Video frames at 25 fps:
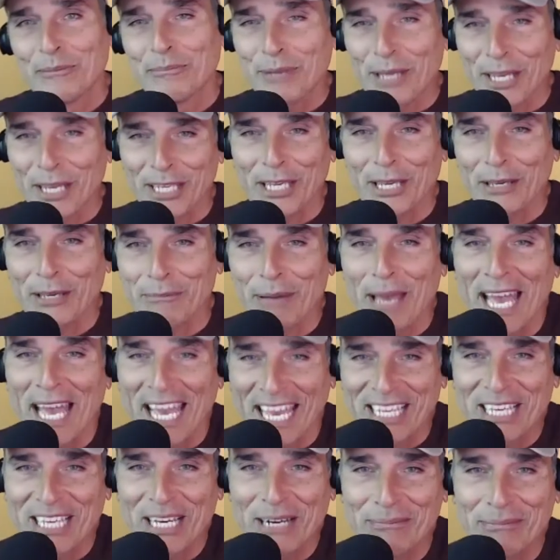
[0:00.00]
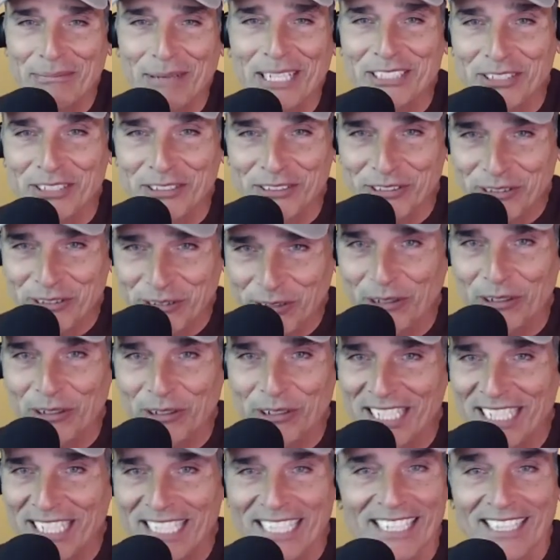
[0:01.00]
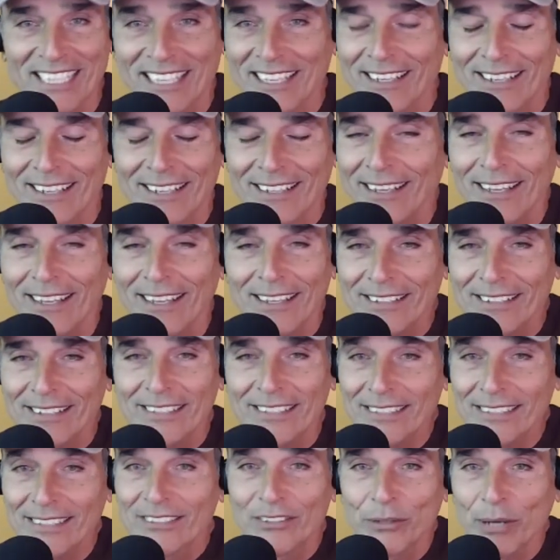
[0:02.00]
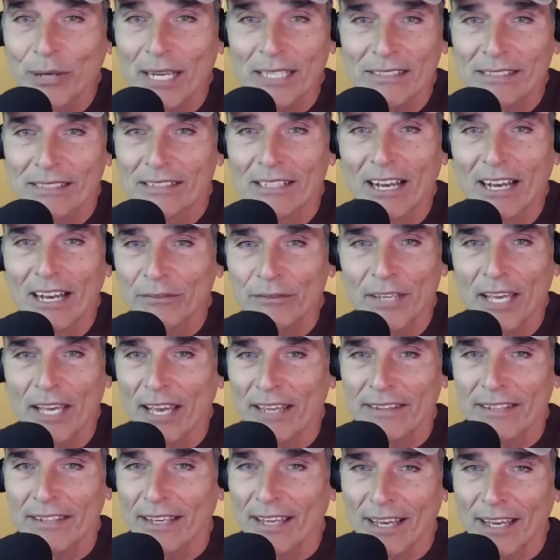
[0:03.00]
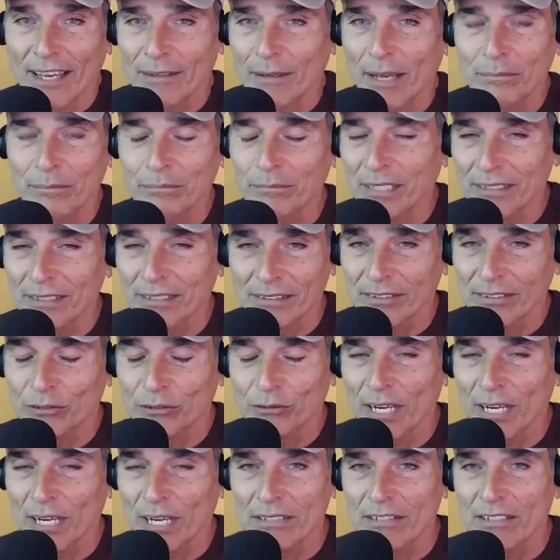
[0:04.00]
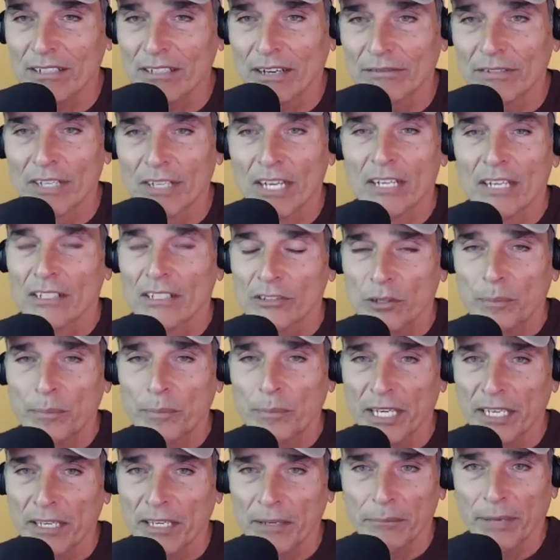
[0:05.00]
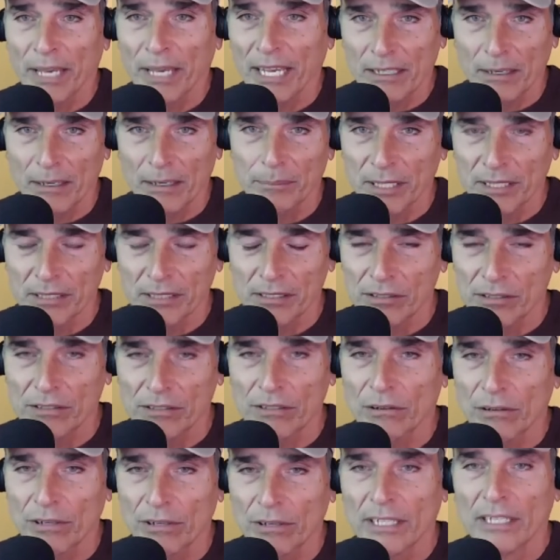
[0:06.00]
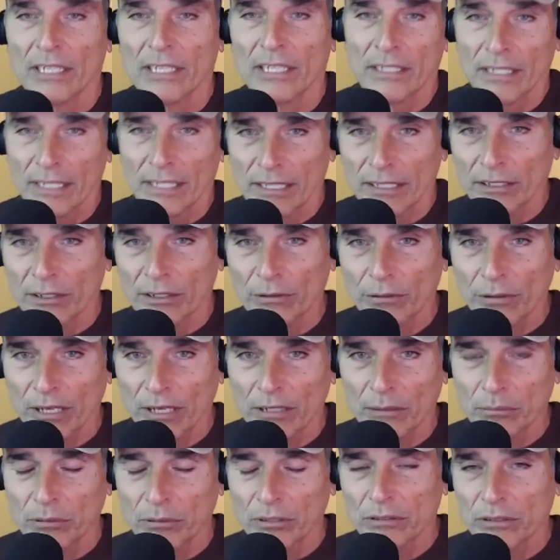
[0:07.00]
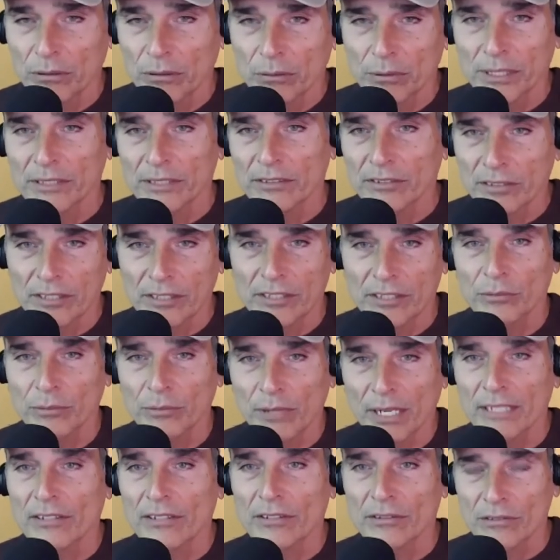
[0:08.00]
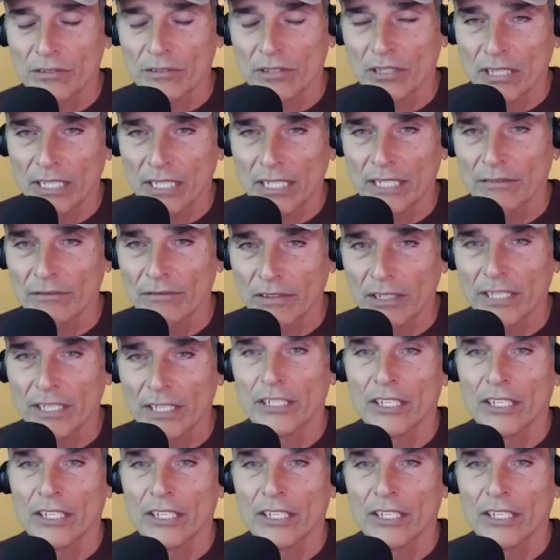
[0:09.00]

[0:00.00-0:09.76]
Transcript: picking back up on your story, well, this is great stuff, Kathy. I, I, this is great stuff. So picking back up on the story, incredible coincidence, right? There's the leaflet. Yes.